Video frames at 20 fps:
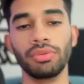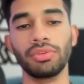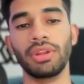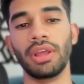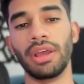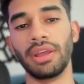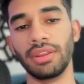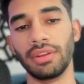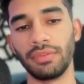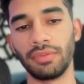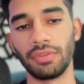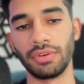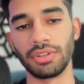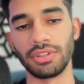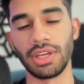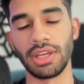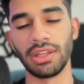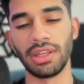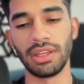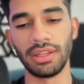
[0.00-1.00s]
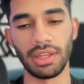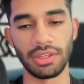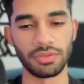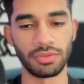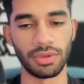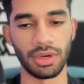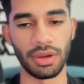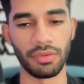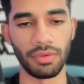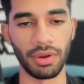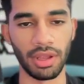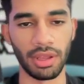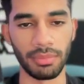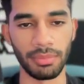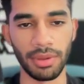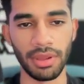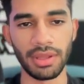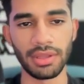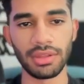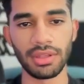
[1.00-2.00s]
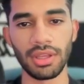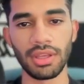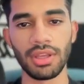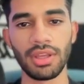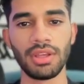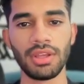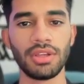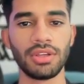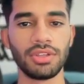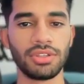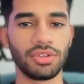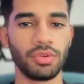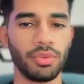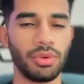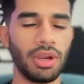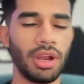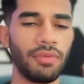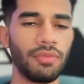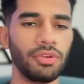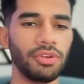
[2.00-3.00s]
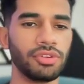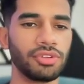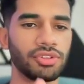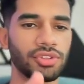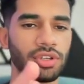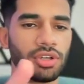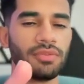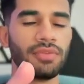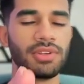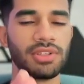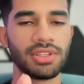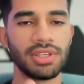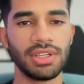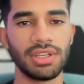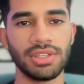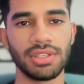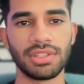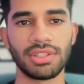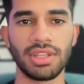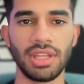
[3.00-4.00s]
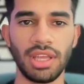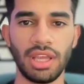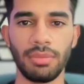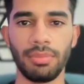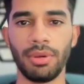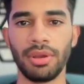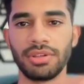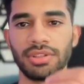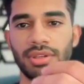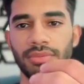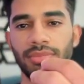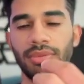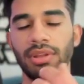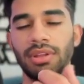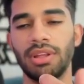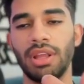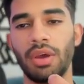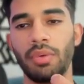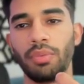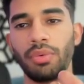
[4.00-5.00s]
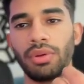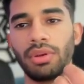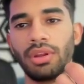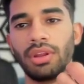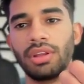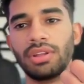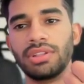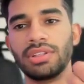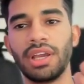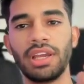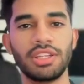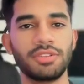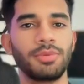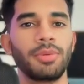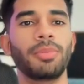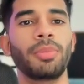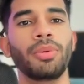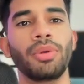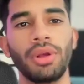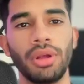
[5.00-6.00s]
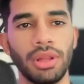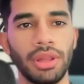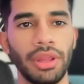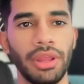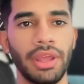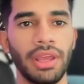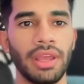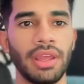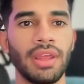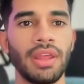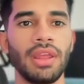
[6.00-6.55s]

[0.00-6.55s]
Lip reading: that in the first headline. That's what I recommend. So whatever your service is, think about something that would entice people to click,